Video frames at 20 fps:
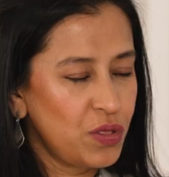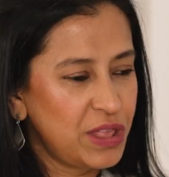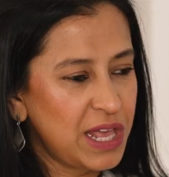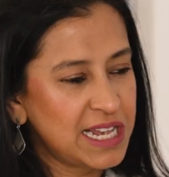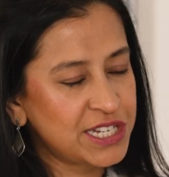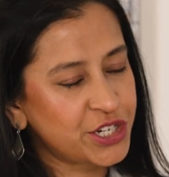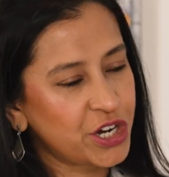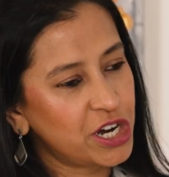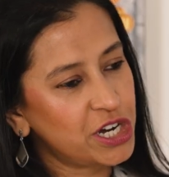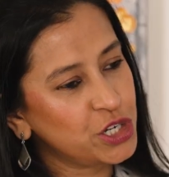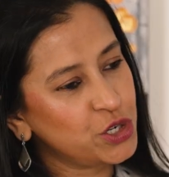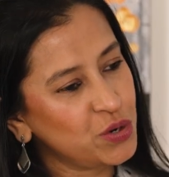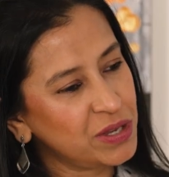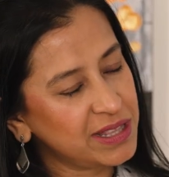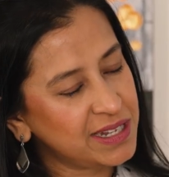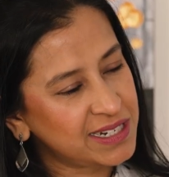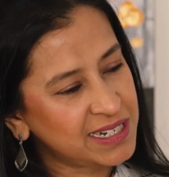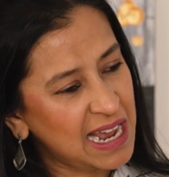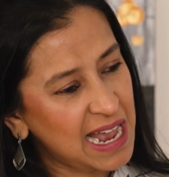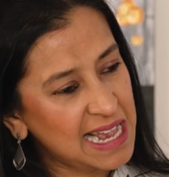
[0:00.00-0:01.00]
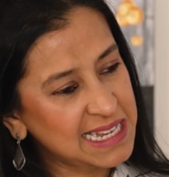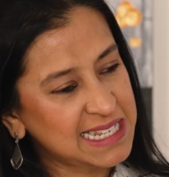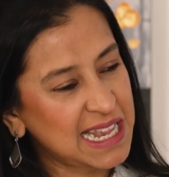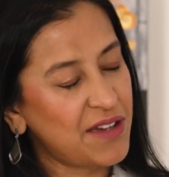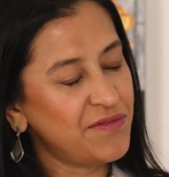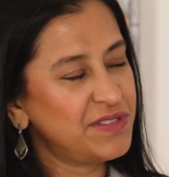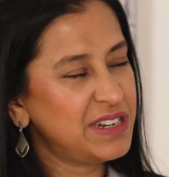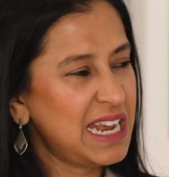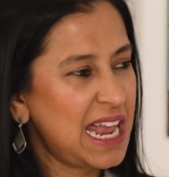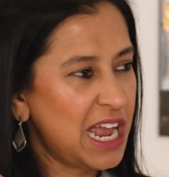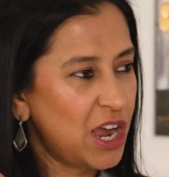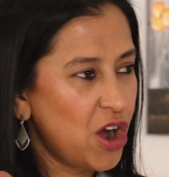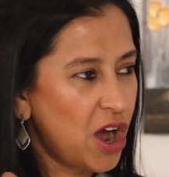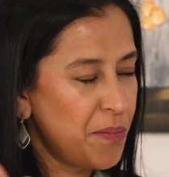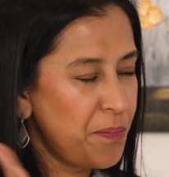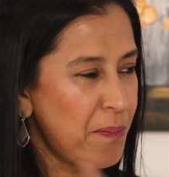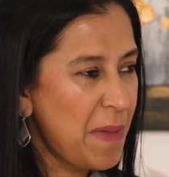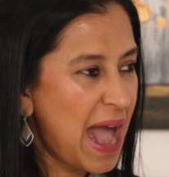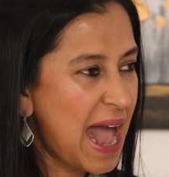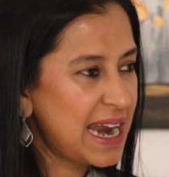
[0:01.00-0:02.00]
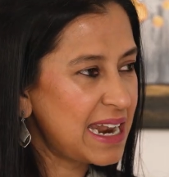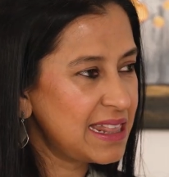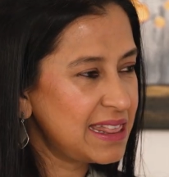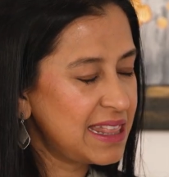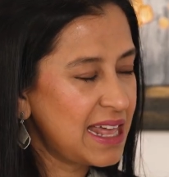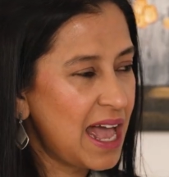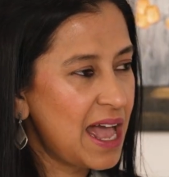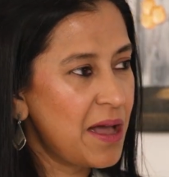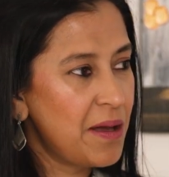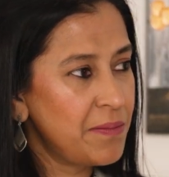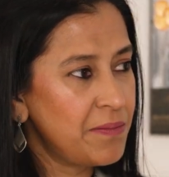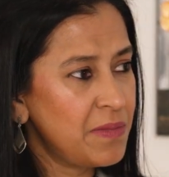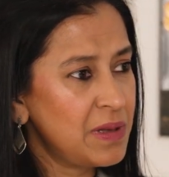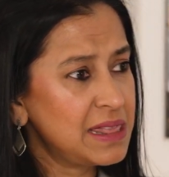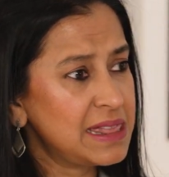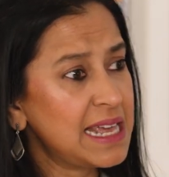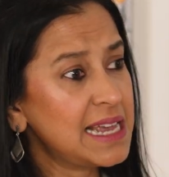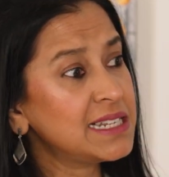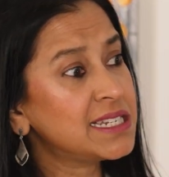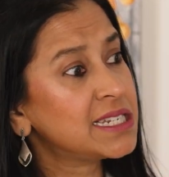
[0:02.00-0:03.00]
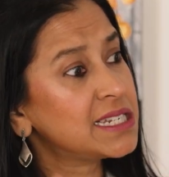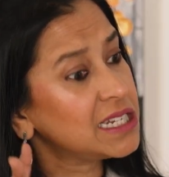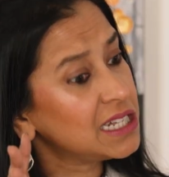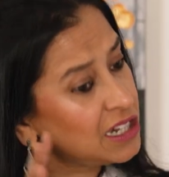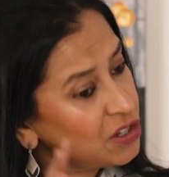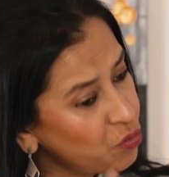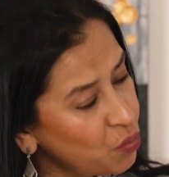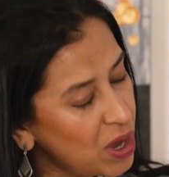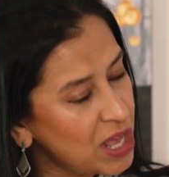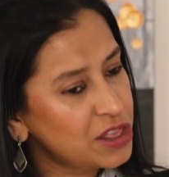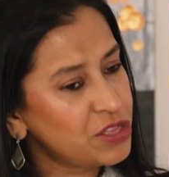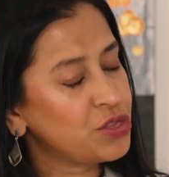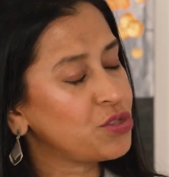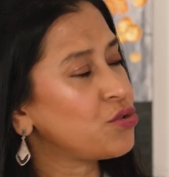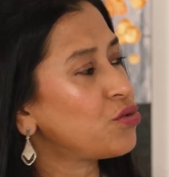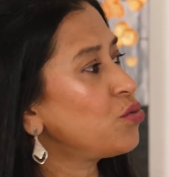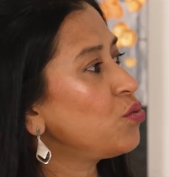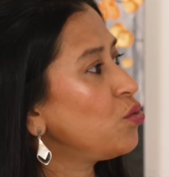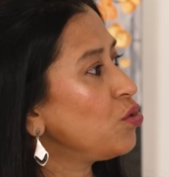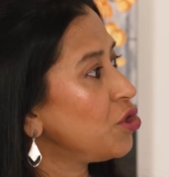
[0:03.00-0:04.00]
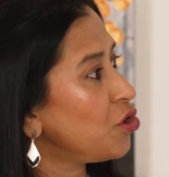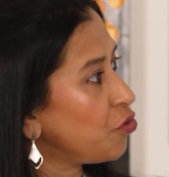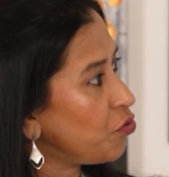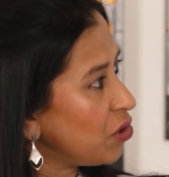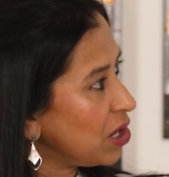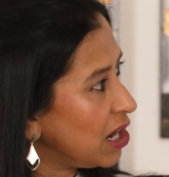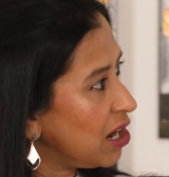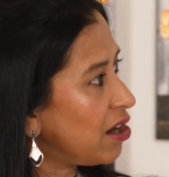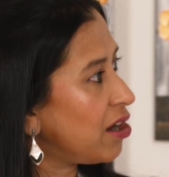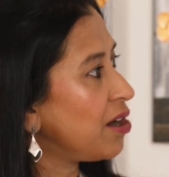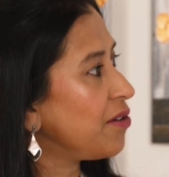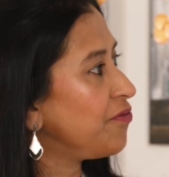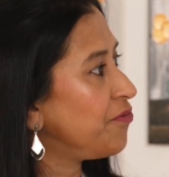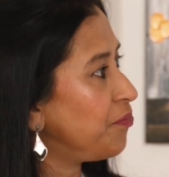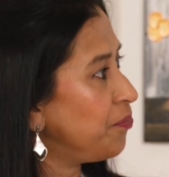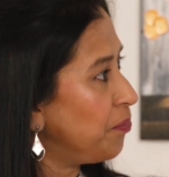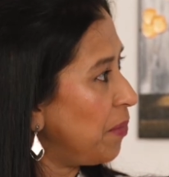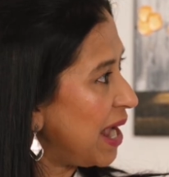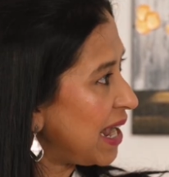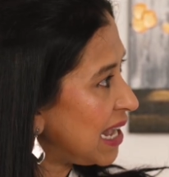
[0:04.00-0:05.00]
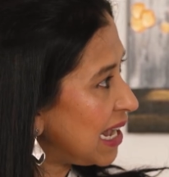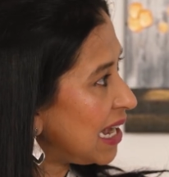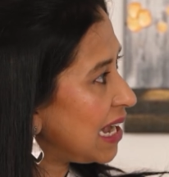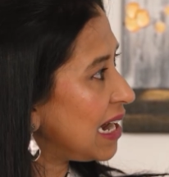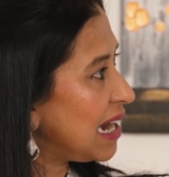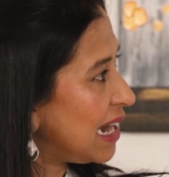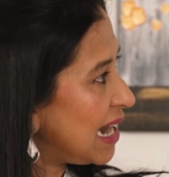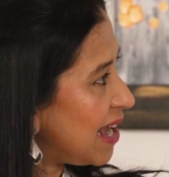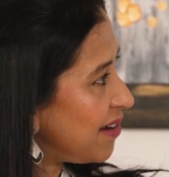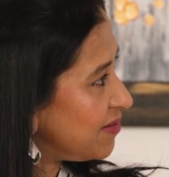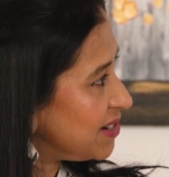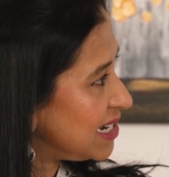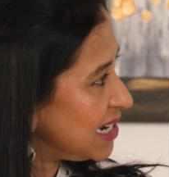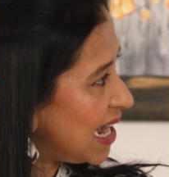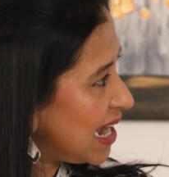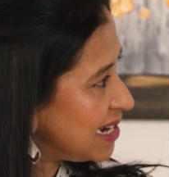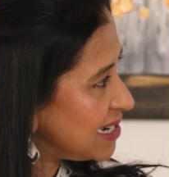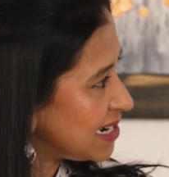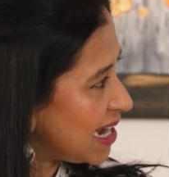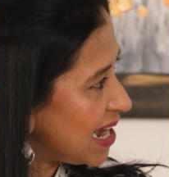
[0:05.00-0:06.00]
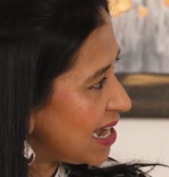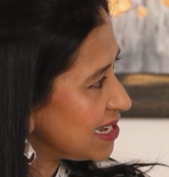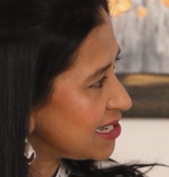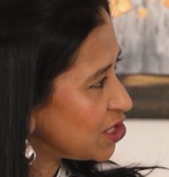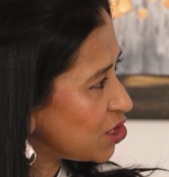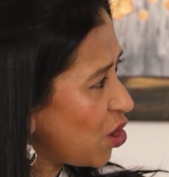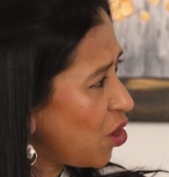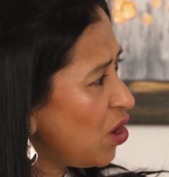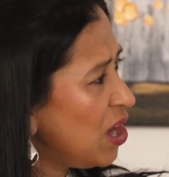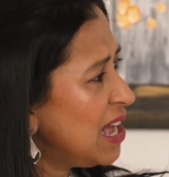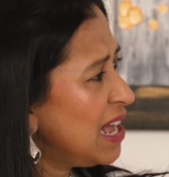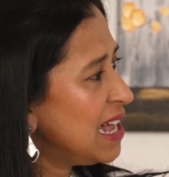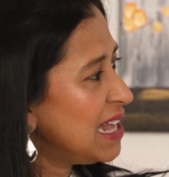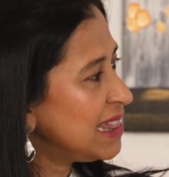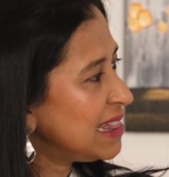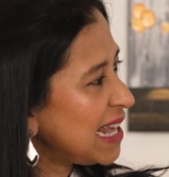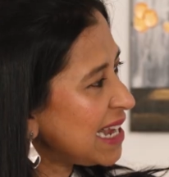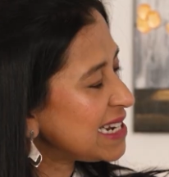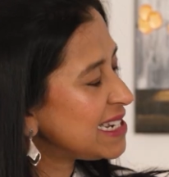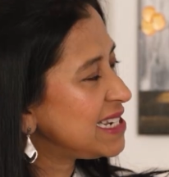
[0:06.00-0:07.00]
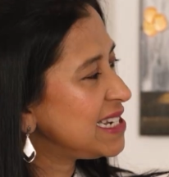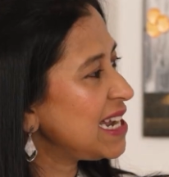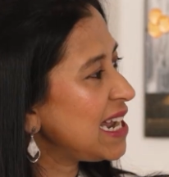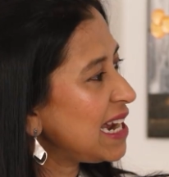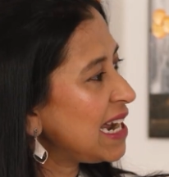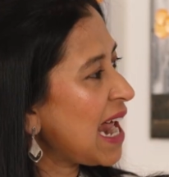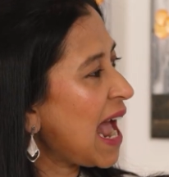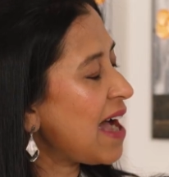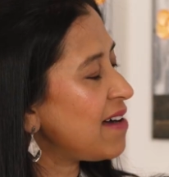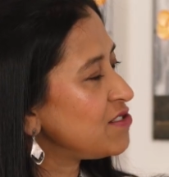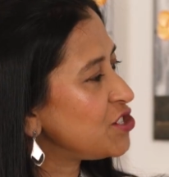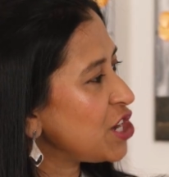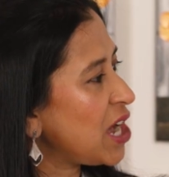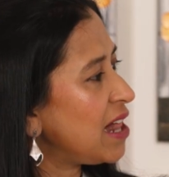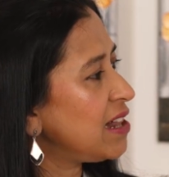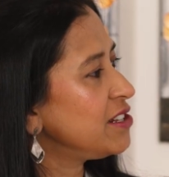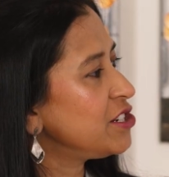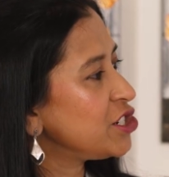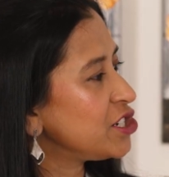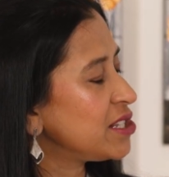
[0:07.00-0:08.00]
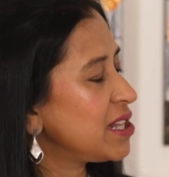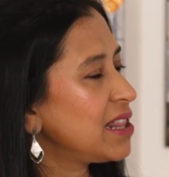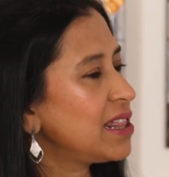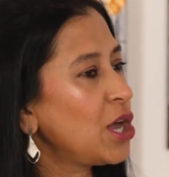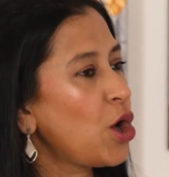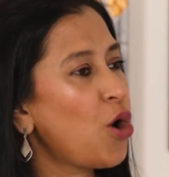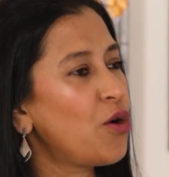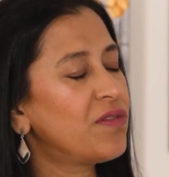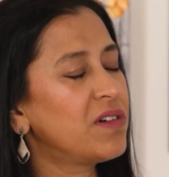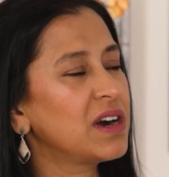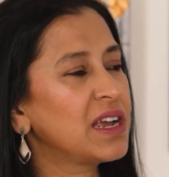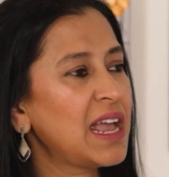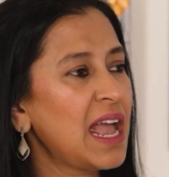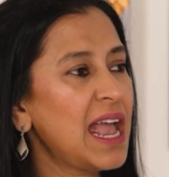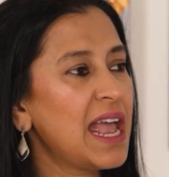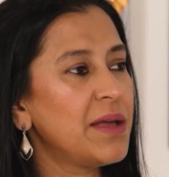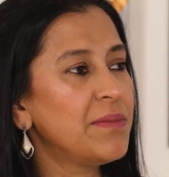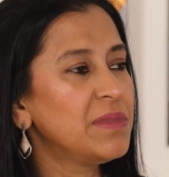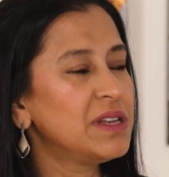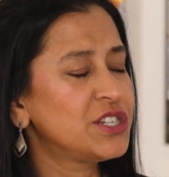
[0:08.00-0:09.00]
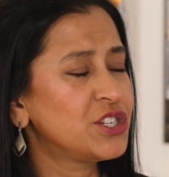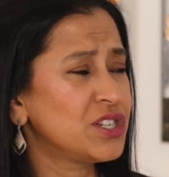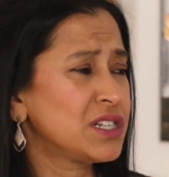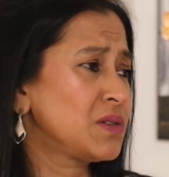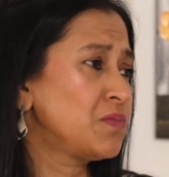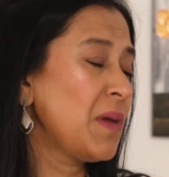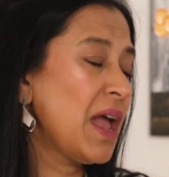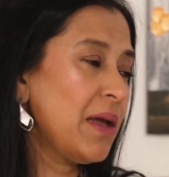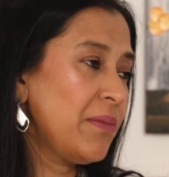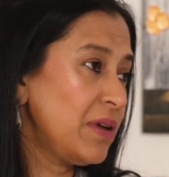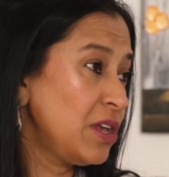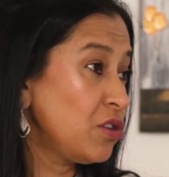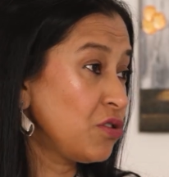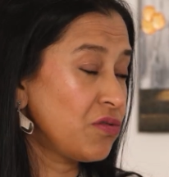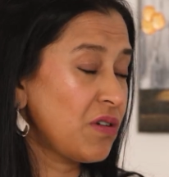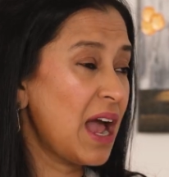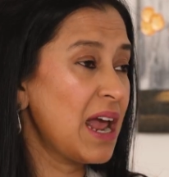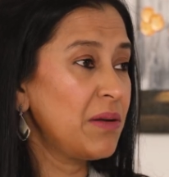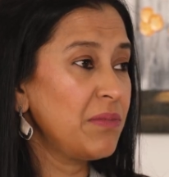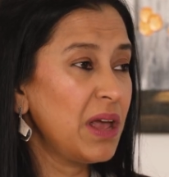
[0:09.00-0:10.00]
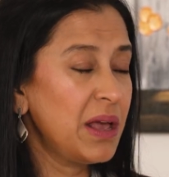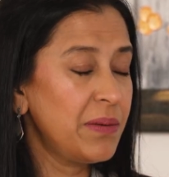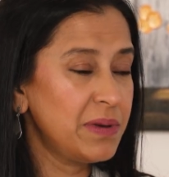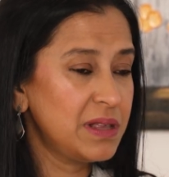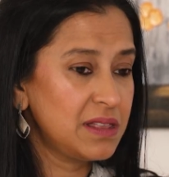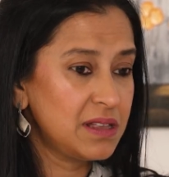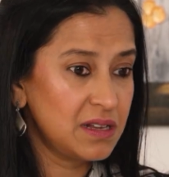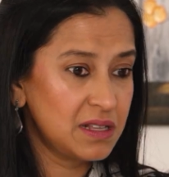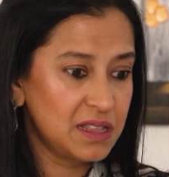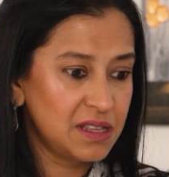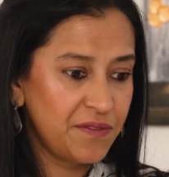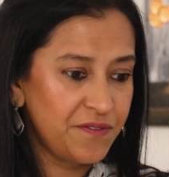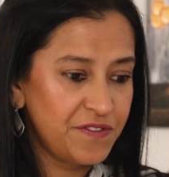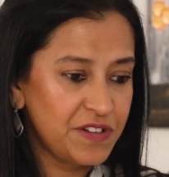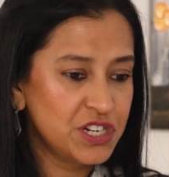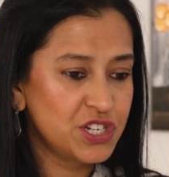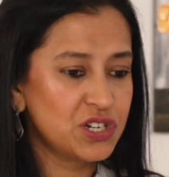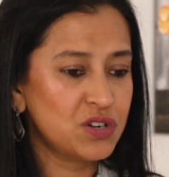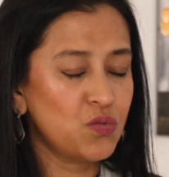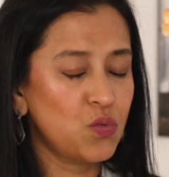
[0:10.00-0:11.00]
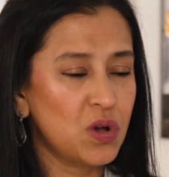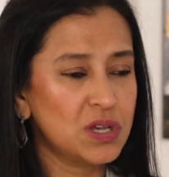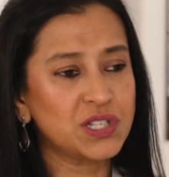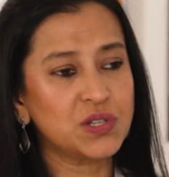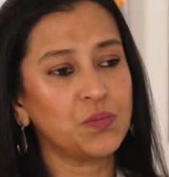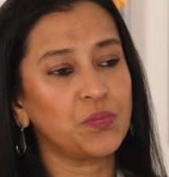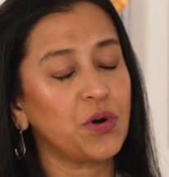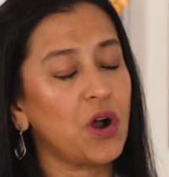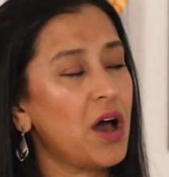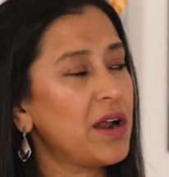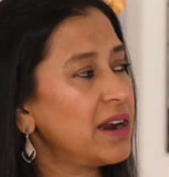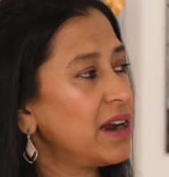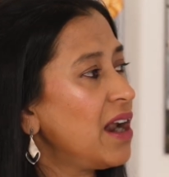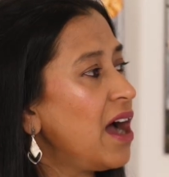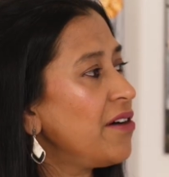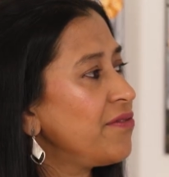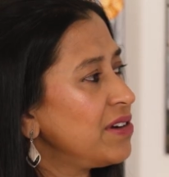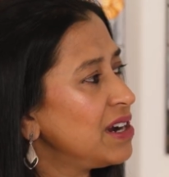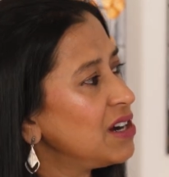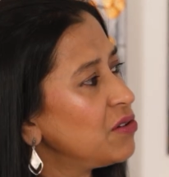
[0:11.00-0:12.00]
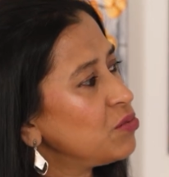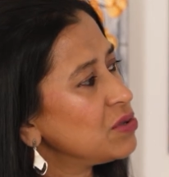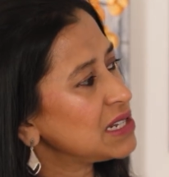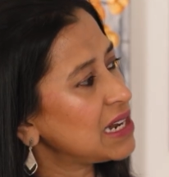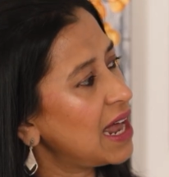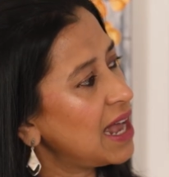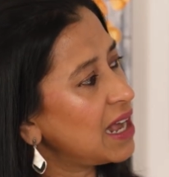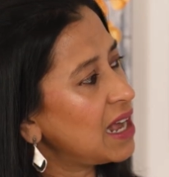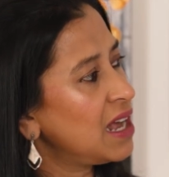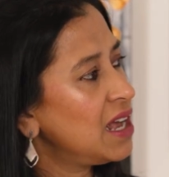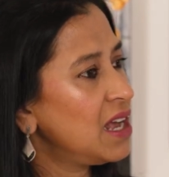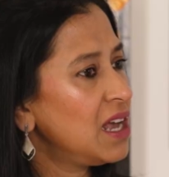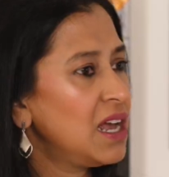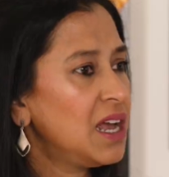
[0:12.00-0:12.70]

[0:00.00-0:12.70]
they started doing the test, FDA got mad at them. They still went through the rigor of making it an FDA test. So they did have challenges that they overcame. It's just maybe you're right. Maybe the vision wasn't broad enough and it was like